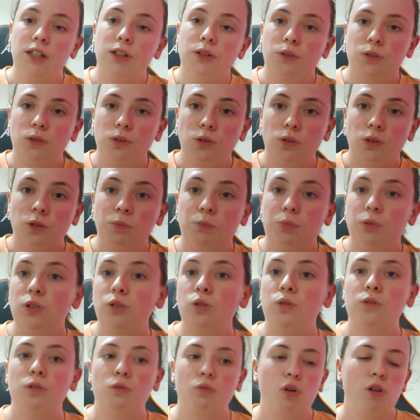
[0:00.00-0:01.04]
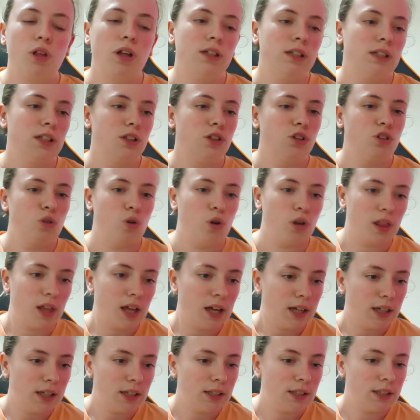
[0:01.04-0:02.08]
I don't know, but overall I did enjoy
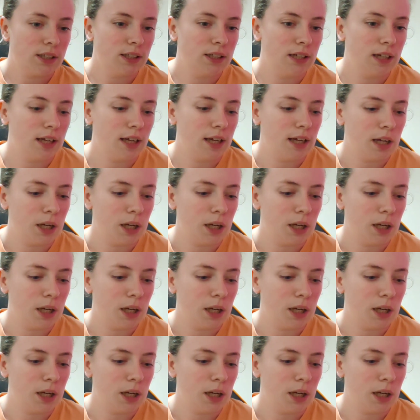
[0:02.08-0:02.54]
that.